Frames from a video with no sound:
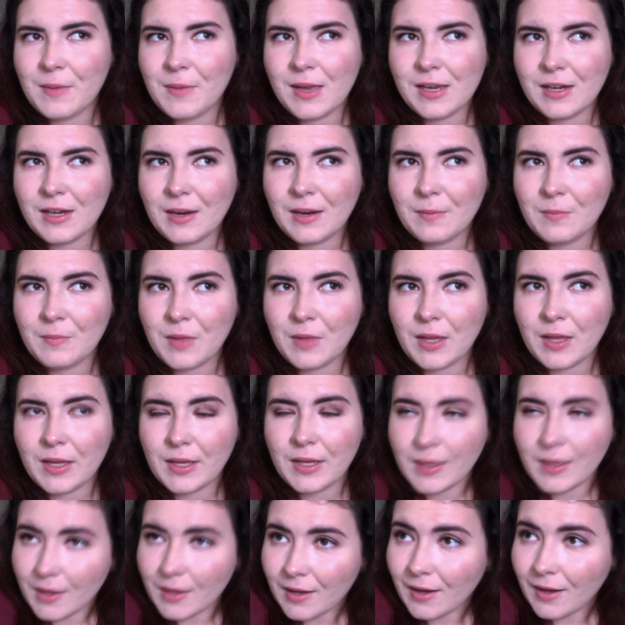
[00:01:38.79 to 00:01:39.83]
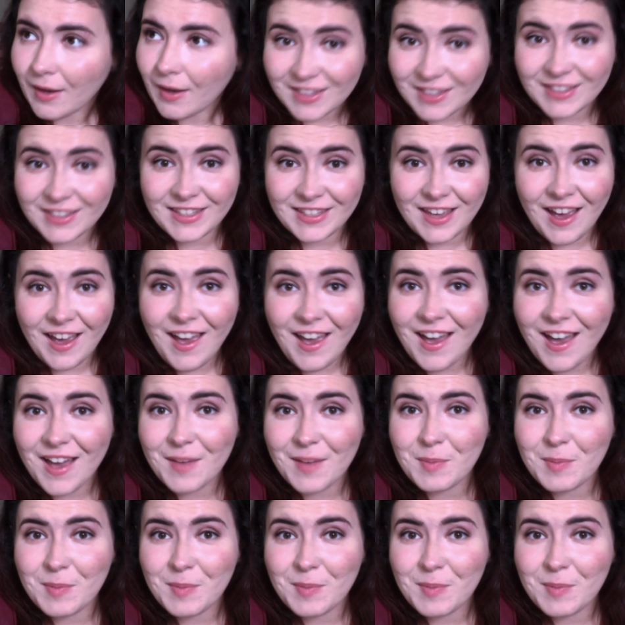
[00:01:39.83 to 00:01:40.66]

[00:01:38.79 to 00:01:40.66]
And I'm like, yeah,